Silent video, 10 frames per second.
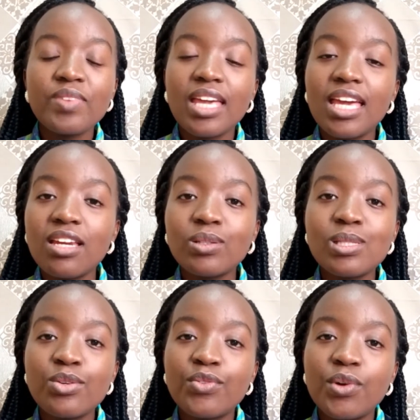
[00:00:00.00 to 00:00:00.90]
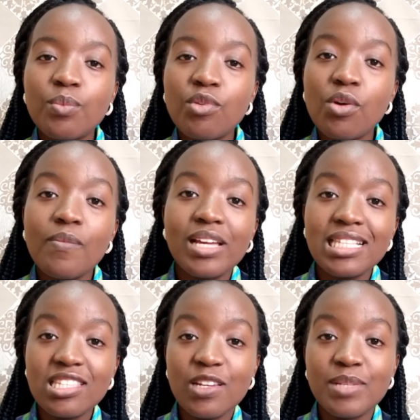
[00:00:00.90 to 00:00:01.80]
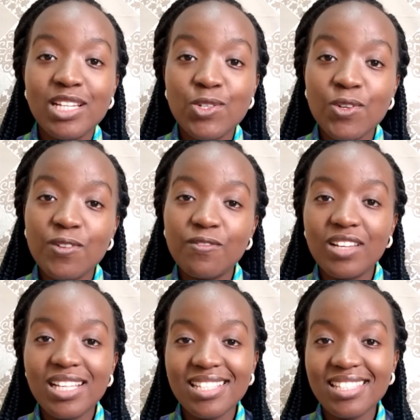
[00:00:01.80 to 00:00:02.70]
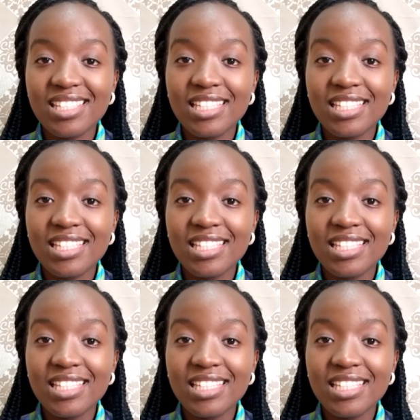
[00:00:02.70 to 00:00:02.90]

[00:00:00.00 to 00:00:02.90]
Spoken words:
And also from Romans chapter 12 verse